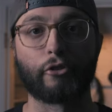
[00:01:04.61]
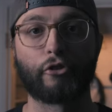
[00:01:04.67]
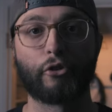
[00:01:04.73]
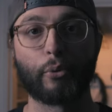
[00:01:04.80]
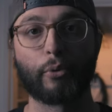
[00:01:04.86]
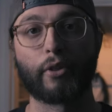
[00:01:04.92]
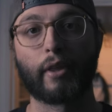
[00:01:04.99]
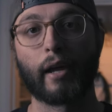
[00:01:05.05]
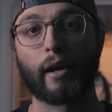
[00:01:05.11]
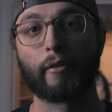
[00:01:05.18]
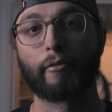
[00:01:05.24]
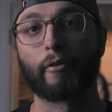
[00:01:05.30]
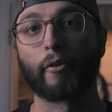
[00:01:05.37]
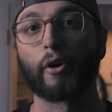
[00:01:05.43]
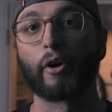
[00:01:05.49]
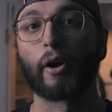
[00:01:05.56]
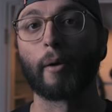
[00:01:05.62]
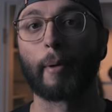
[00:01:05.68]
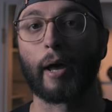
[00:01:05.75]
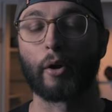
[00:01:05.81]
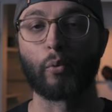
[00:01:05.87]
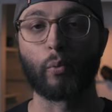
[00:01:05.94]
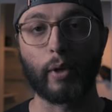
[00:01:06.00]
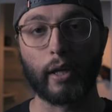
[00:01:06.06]
and shoot there for
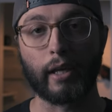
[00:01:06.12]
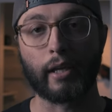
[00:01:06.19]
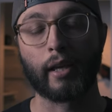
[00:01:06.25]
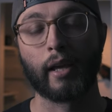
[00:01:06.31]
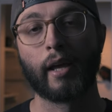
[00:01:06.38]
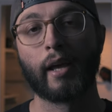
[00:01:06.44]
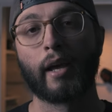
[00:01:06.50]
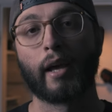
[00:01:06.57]
about a week